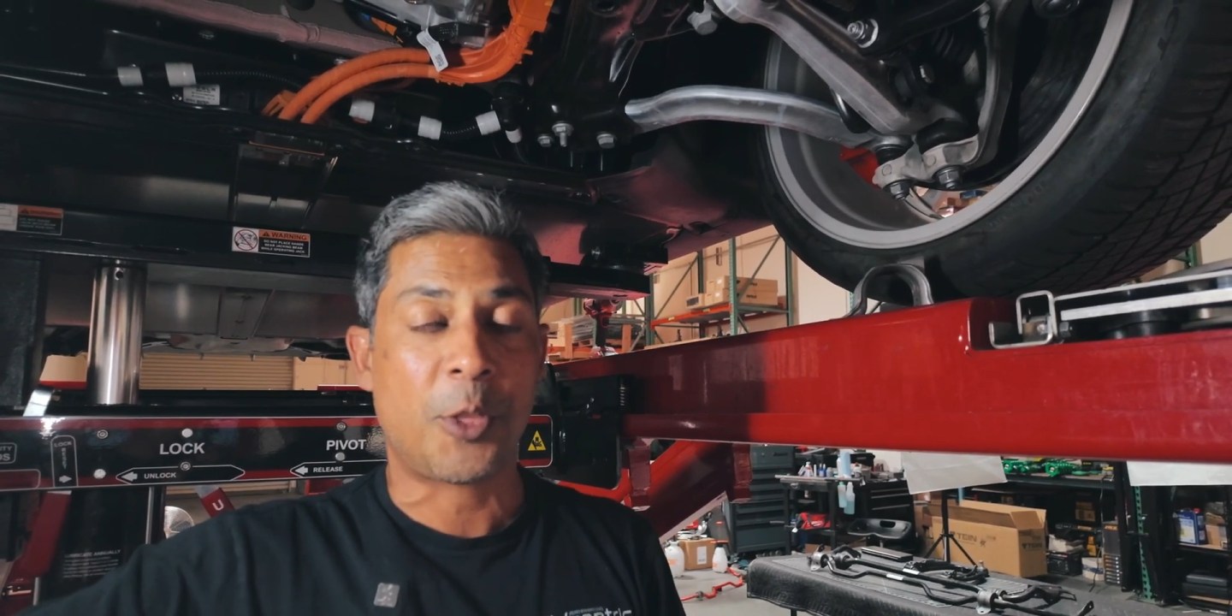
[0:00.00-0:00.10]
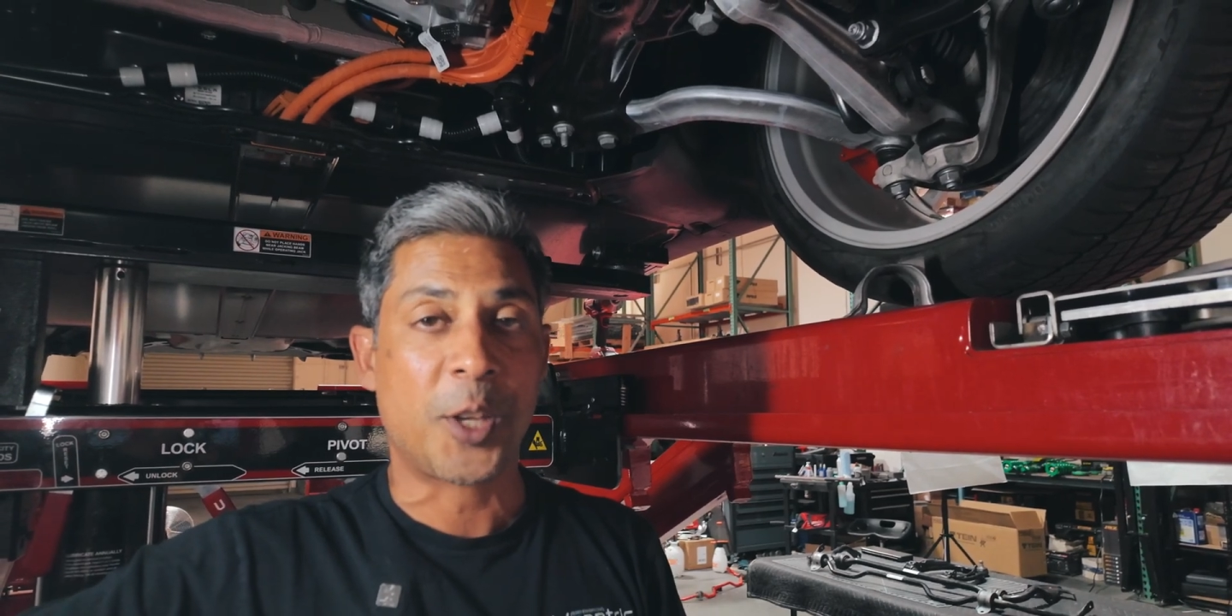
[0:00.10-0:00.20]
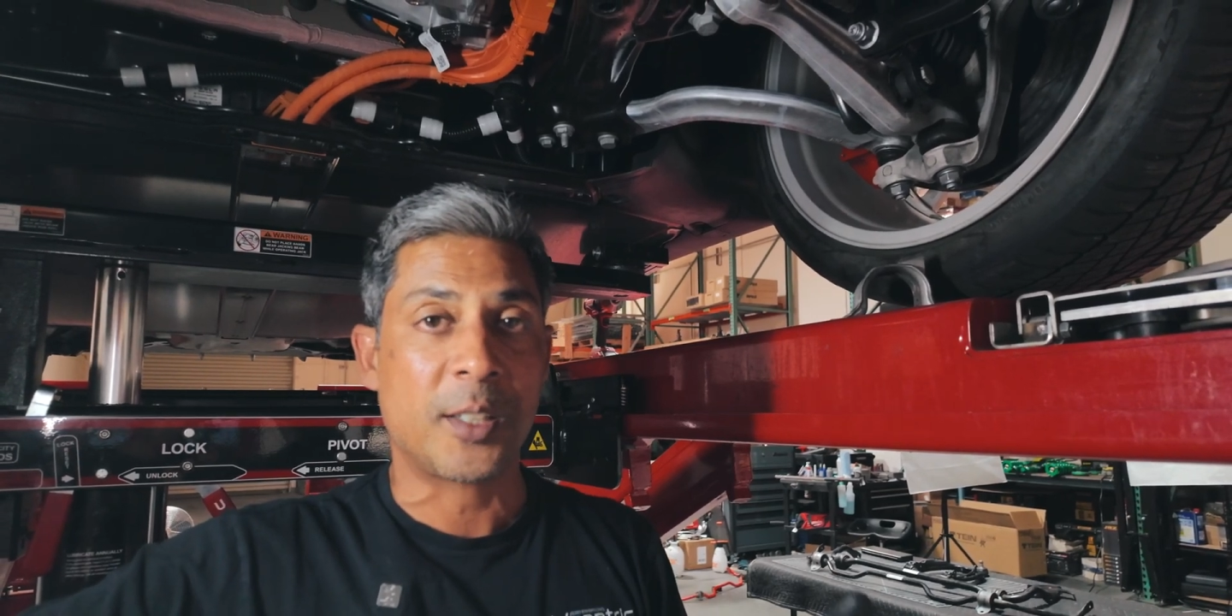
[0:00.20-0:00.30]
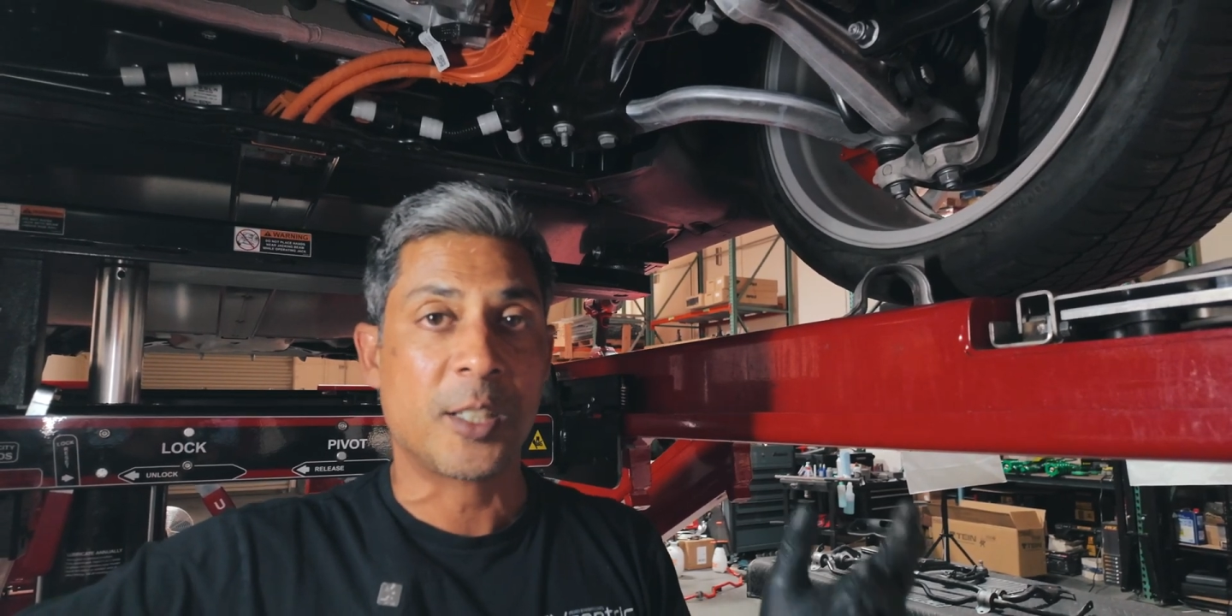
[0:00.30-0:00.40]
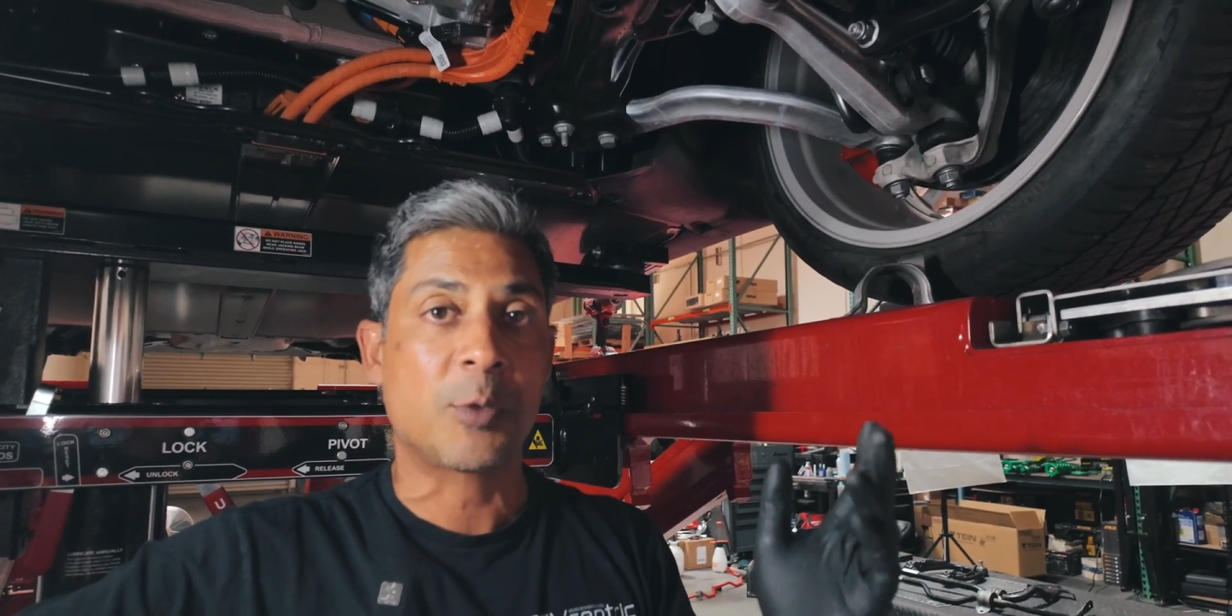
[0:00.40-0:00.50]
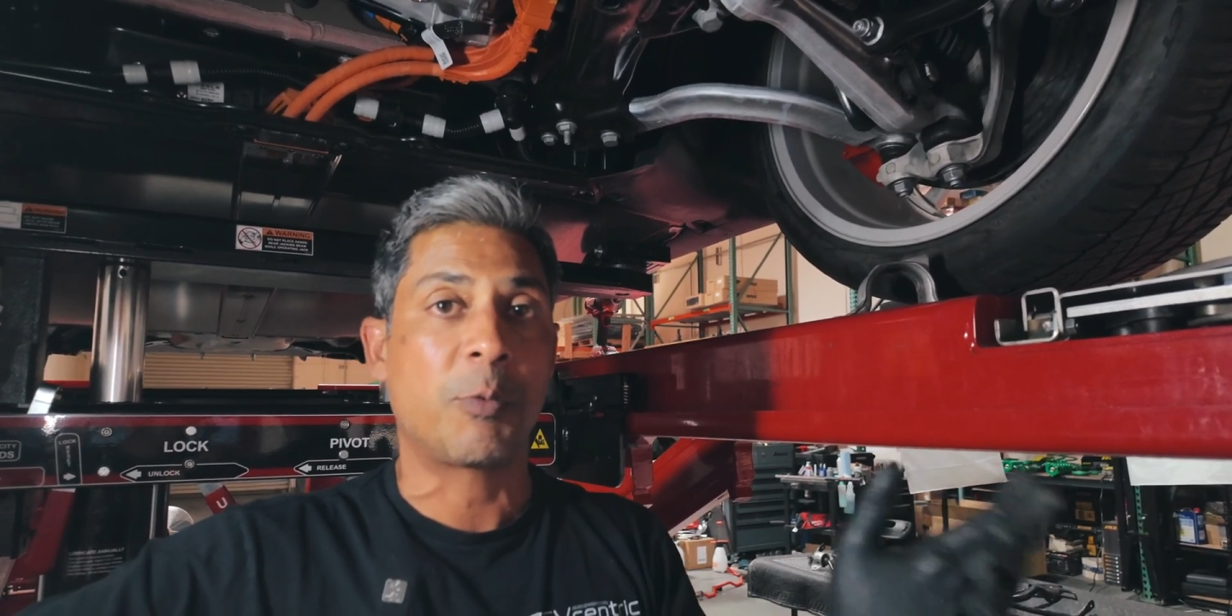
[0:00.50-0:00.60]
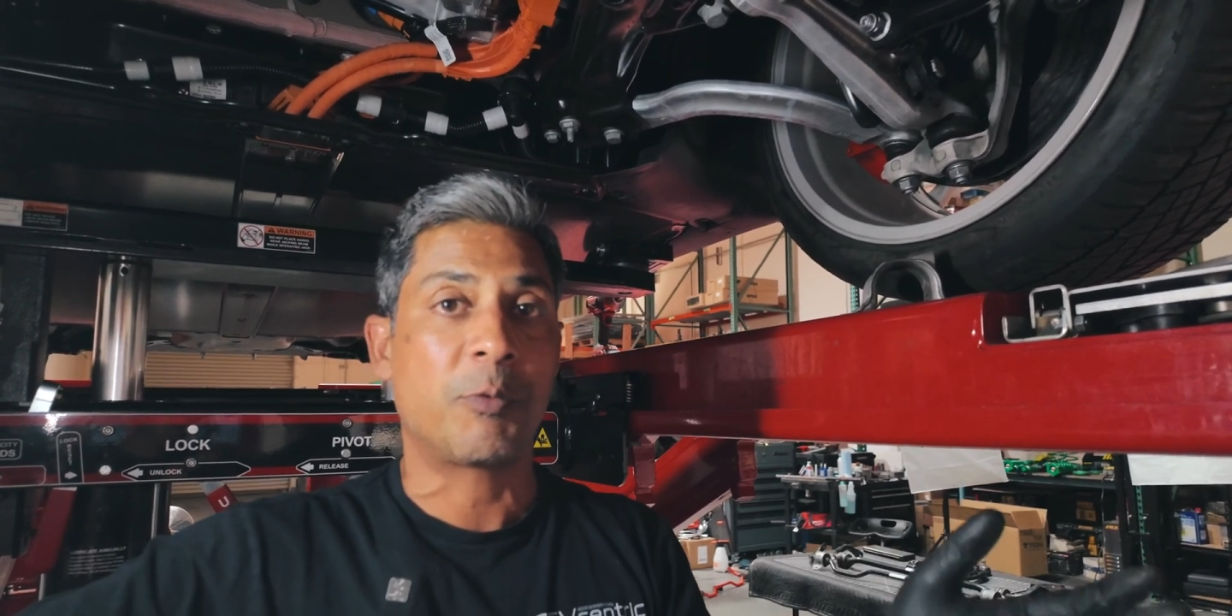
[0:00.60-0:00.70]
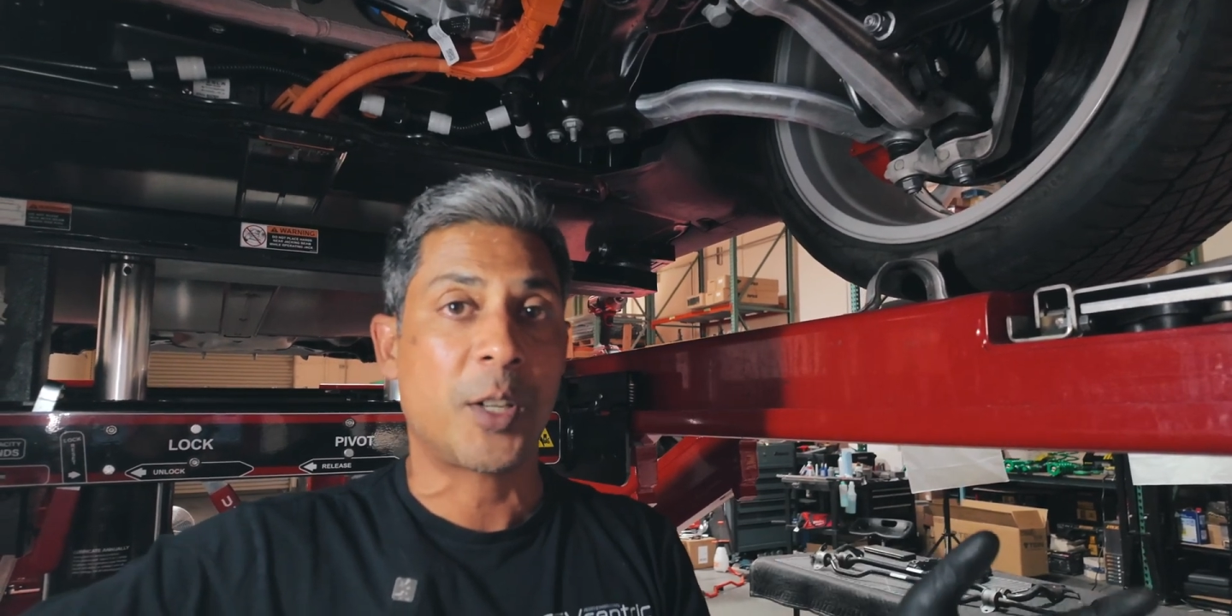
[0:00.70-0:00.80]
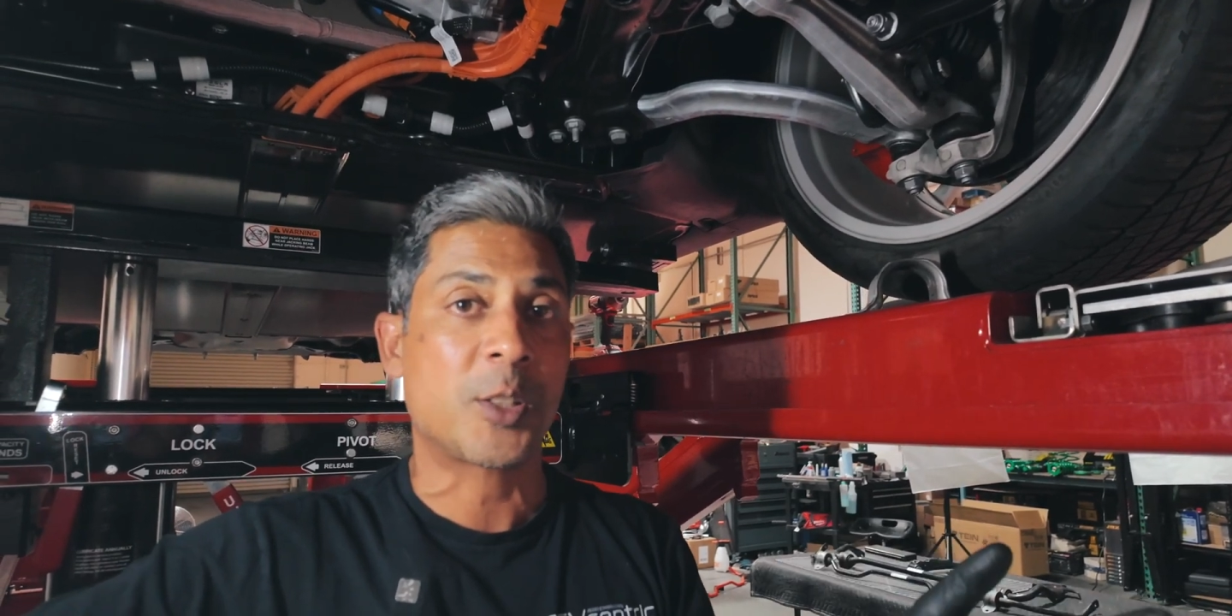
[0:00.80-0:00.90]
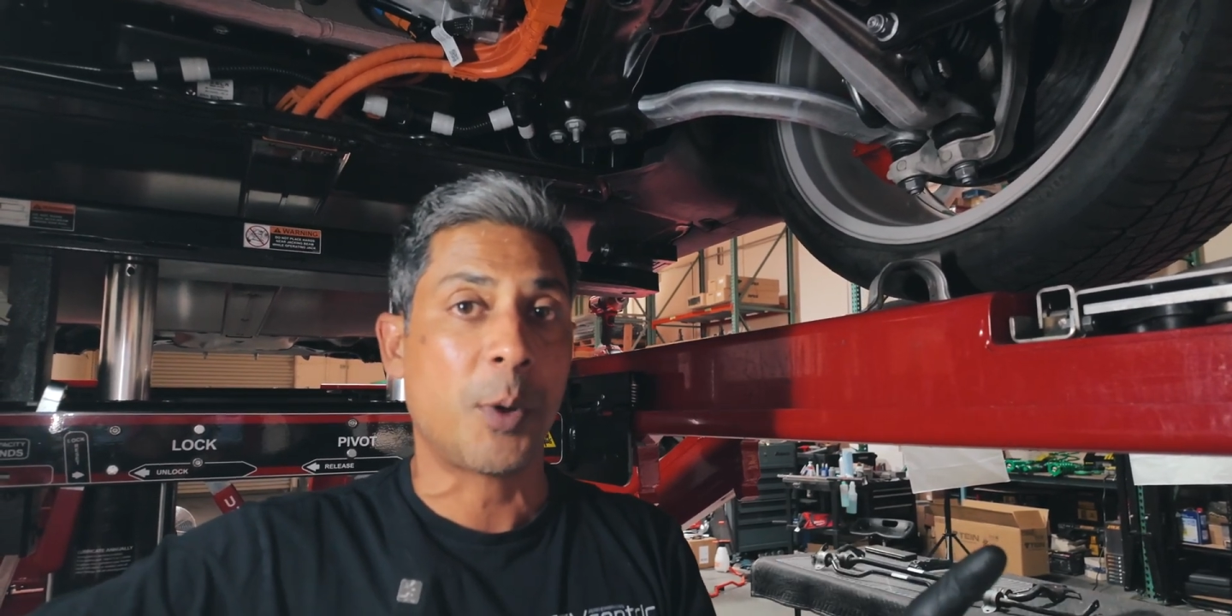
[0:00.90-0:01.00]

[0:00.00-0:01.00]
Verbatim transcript: thickness front